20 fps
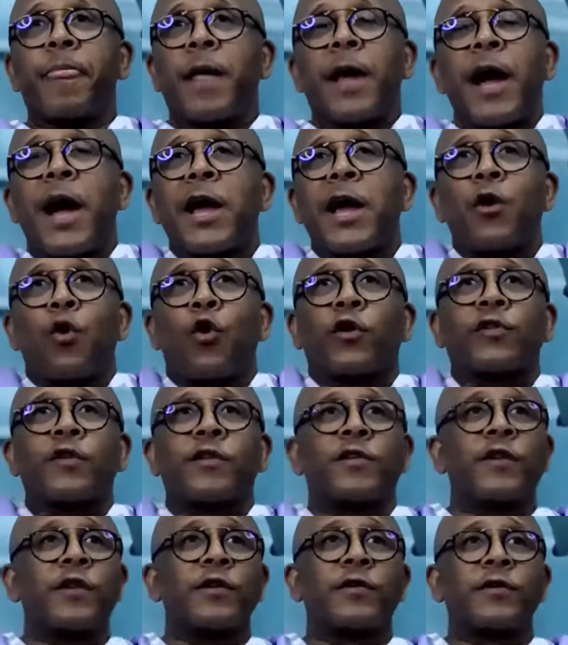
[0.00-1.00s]
high
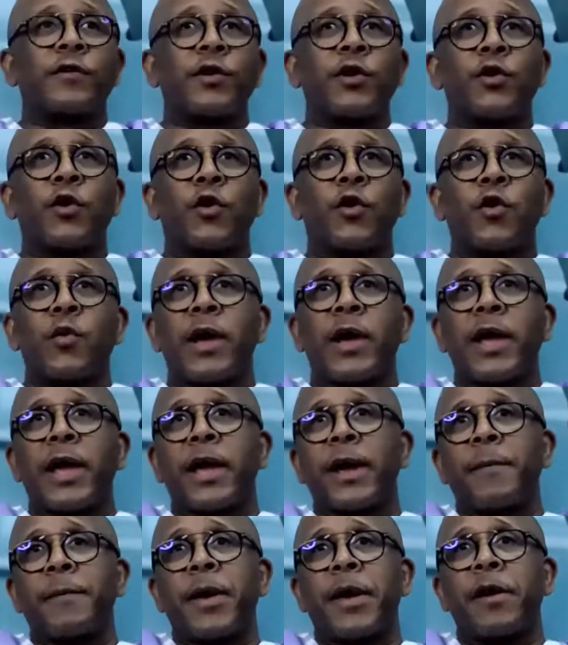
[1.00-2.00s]
oxygen,
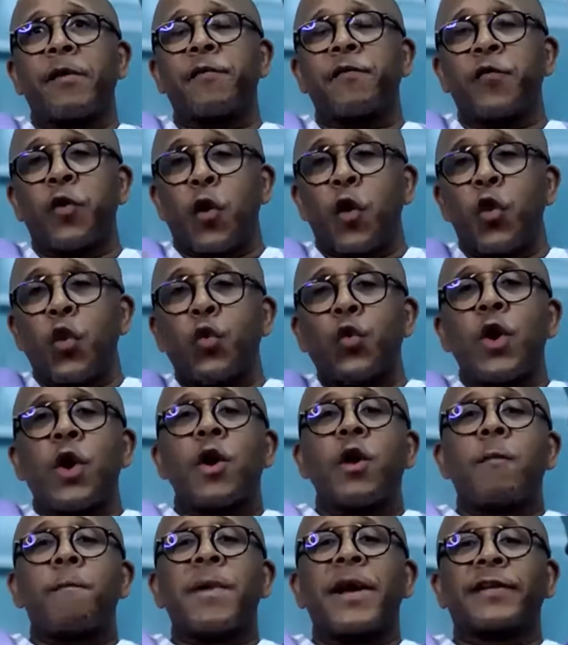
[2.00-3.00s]
flow
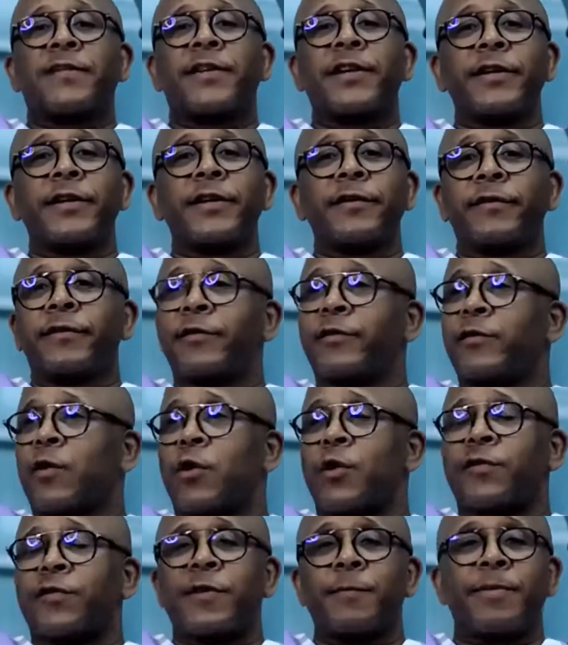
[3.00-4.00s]
machines
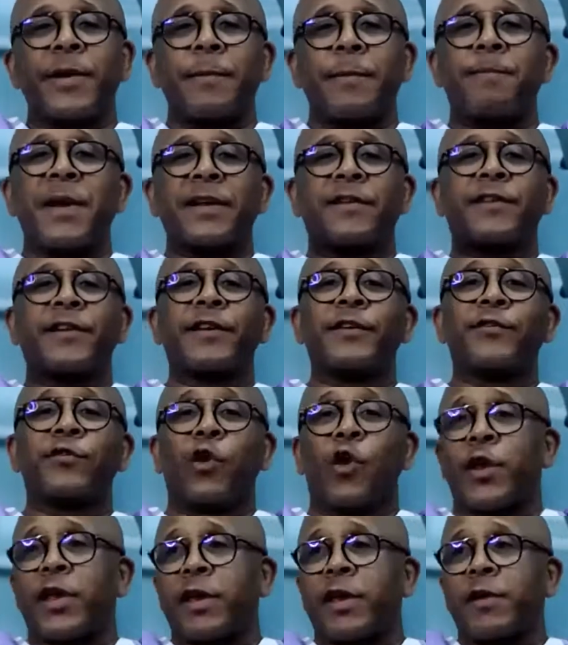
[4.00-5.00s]
or CPAP machines,
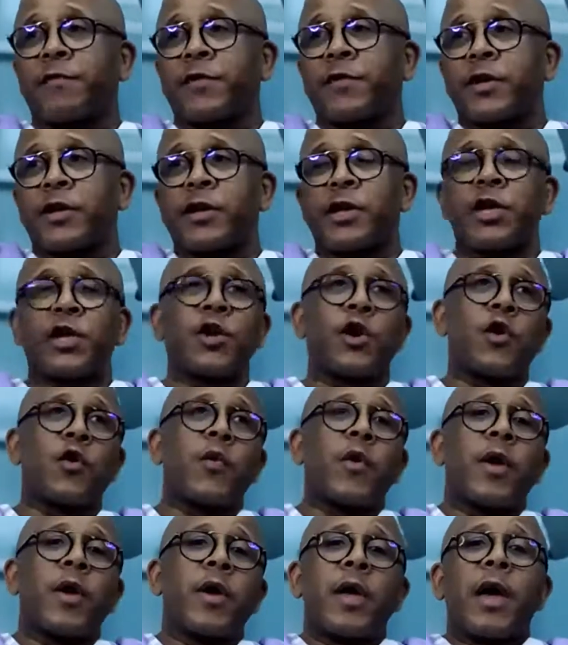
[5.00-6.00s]
or even
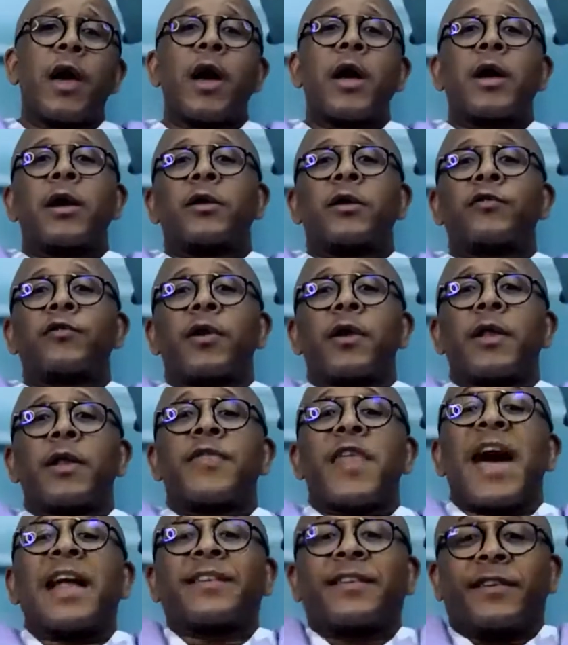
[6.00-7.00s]

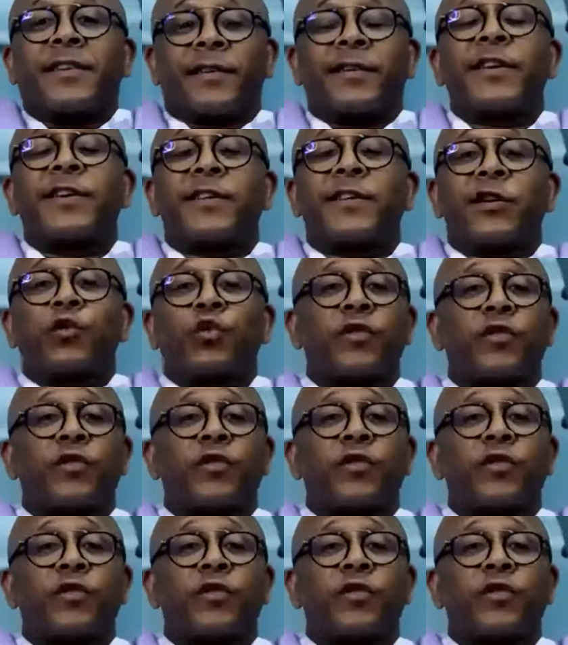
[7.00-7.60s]
that decision to